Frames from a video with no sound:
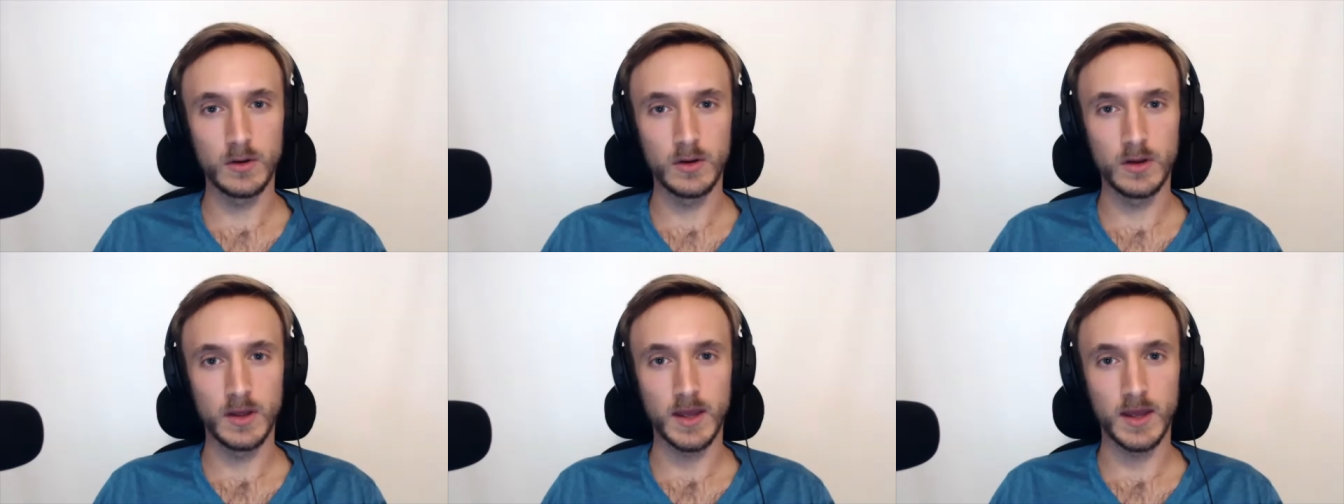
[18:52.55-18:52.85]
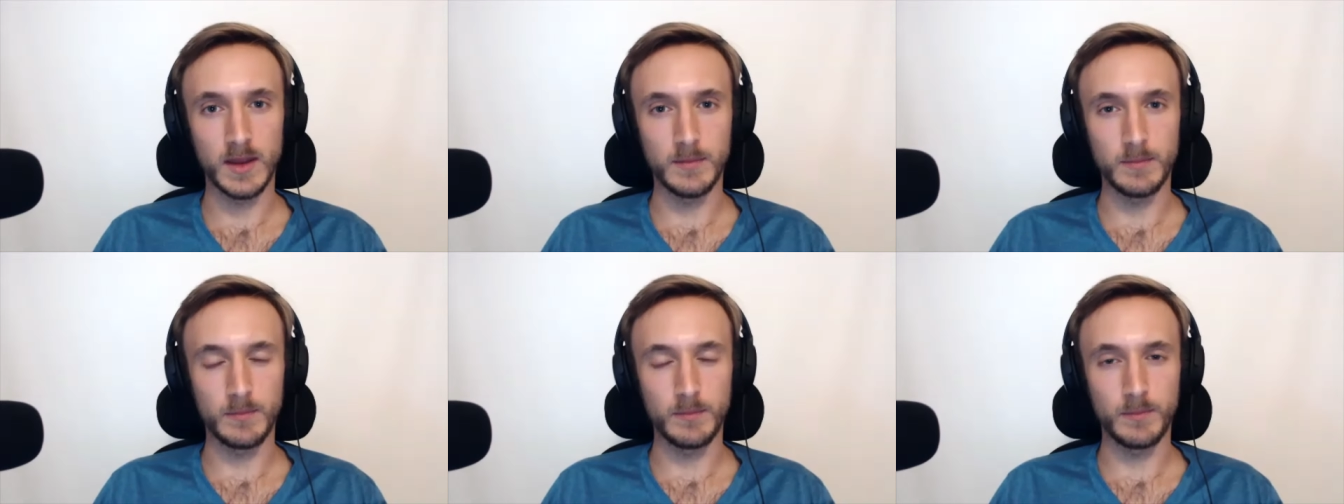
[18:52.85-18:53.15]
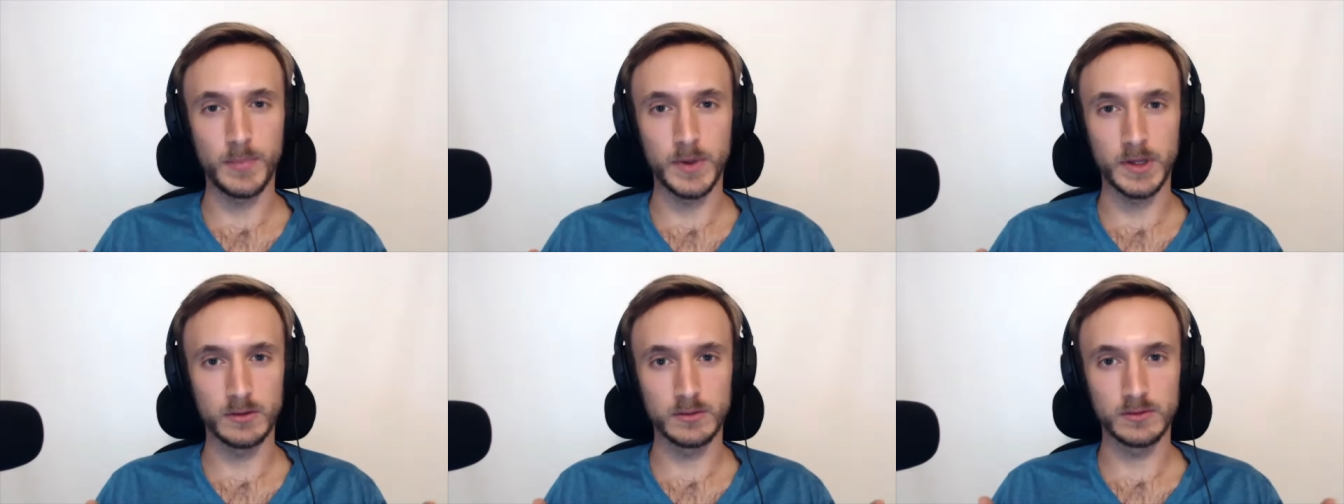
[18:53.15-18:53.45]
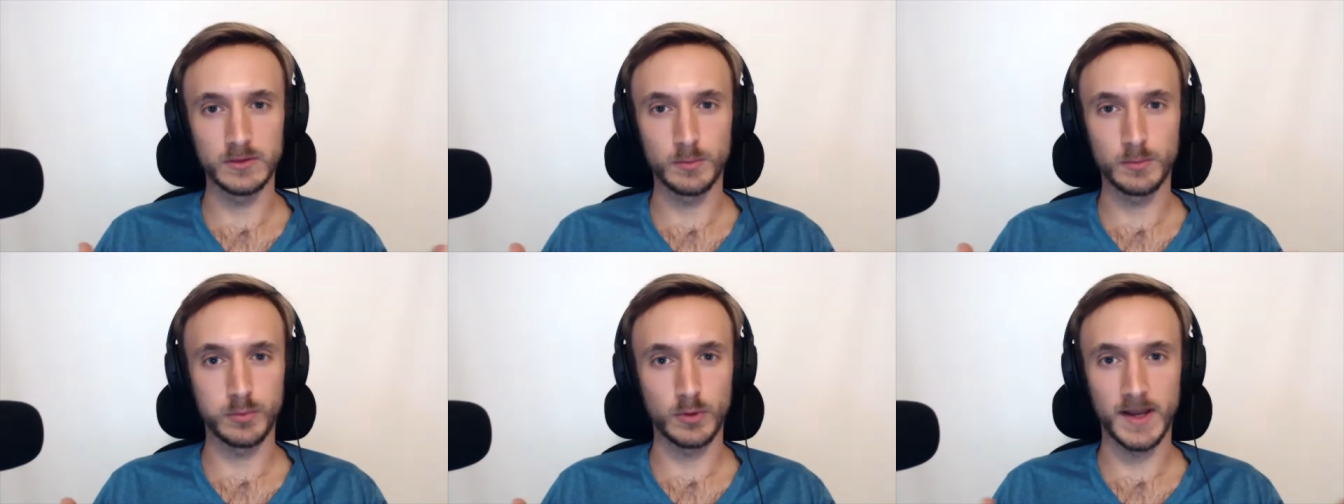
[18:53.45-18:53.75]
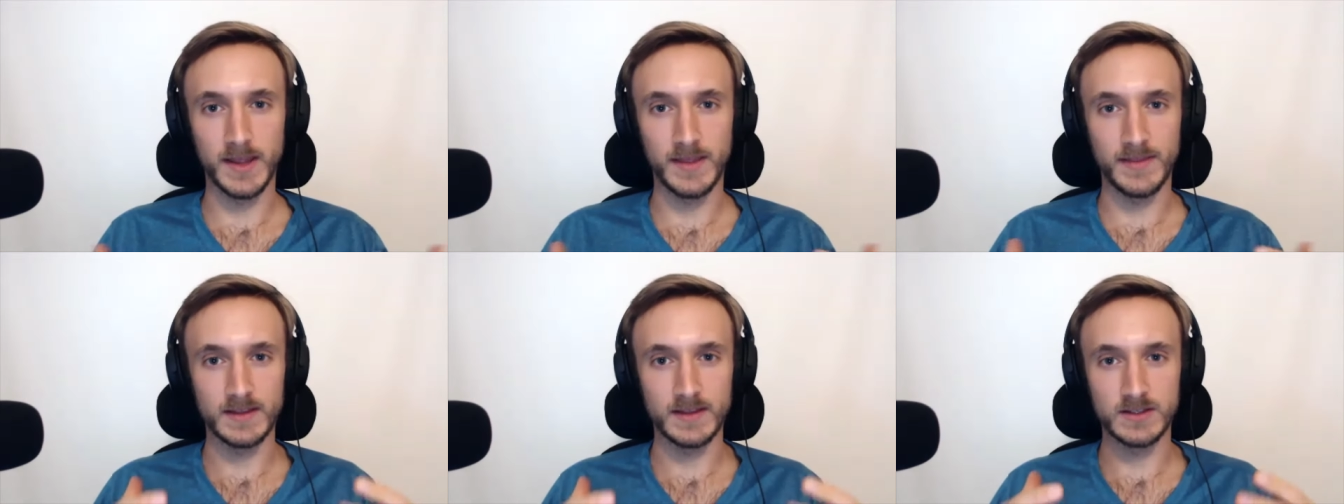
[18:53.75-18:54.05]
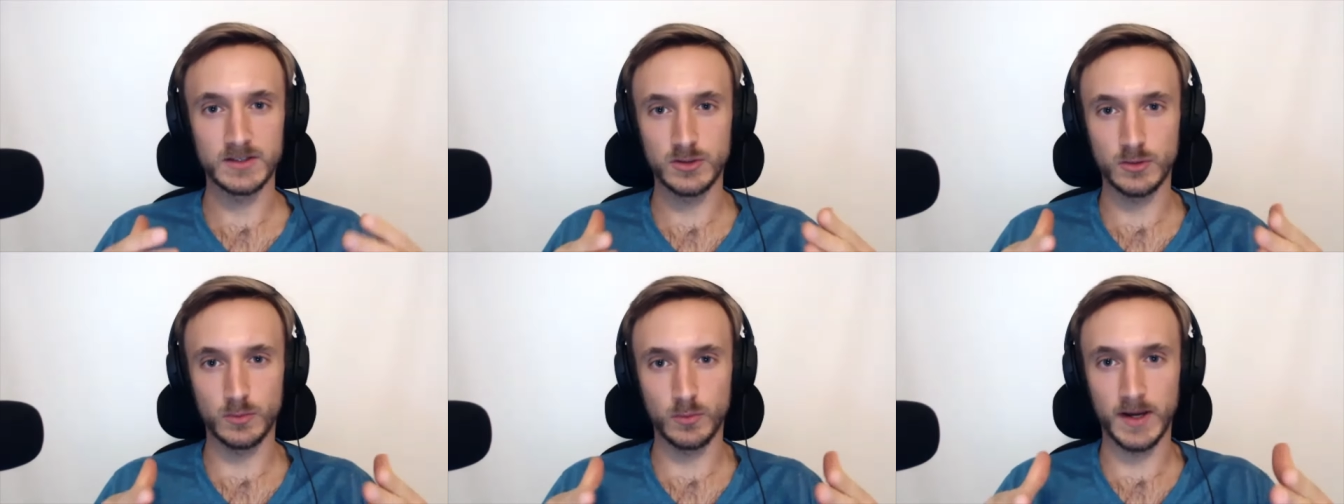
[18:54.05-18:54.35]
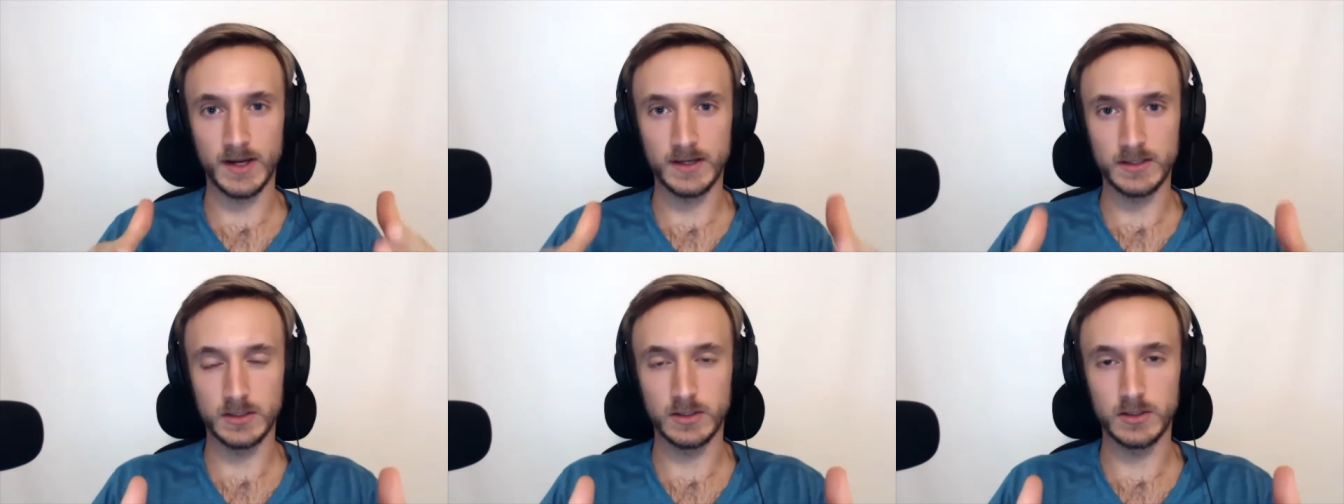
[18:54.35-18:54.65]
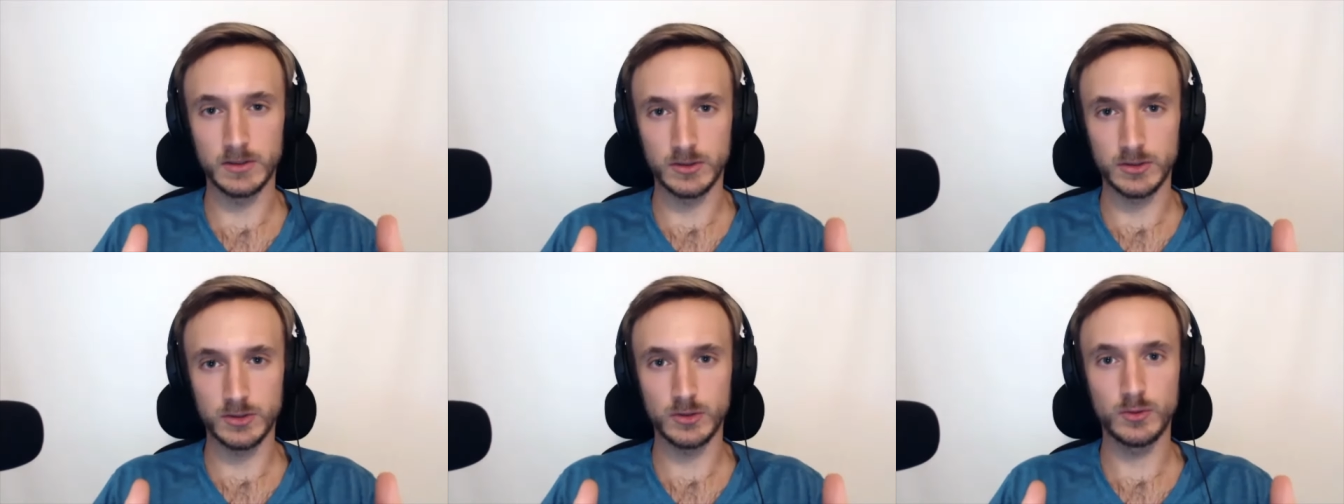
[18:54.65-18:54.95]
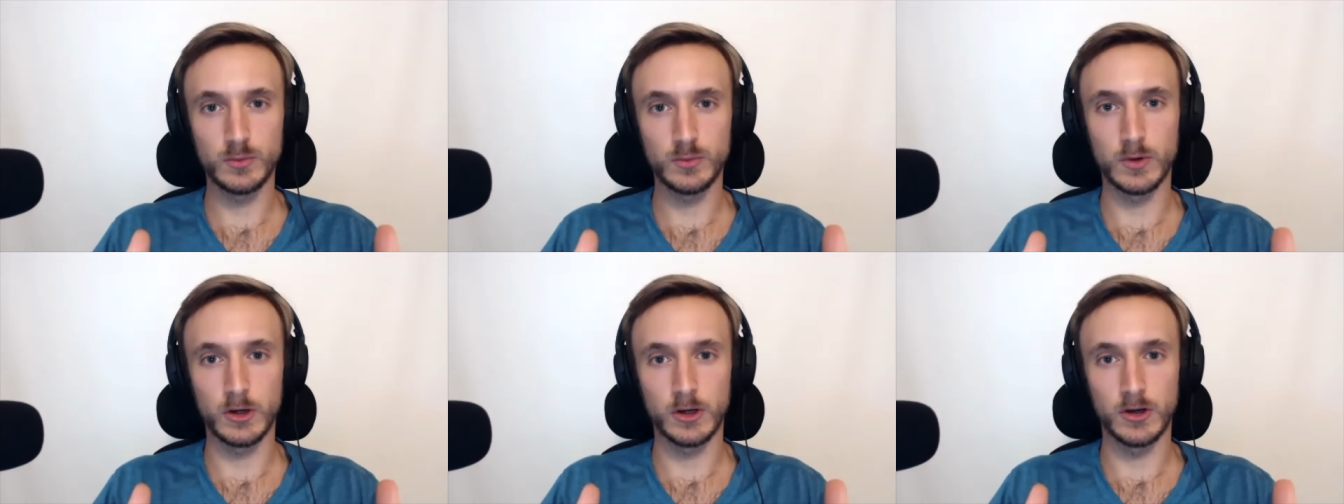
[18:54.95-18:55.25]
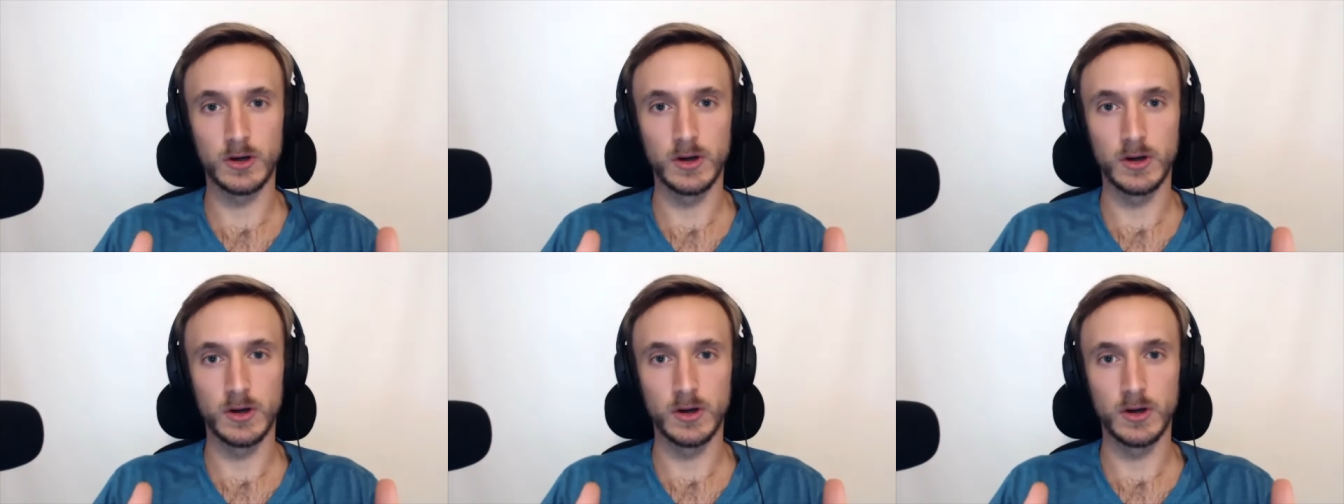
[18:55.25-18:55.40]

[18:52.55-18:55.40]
and build a brand that's direct to consumer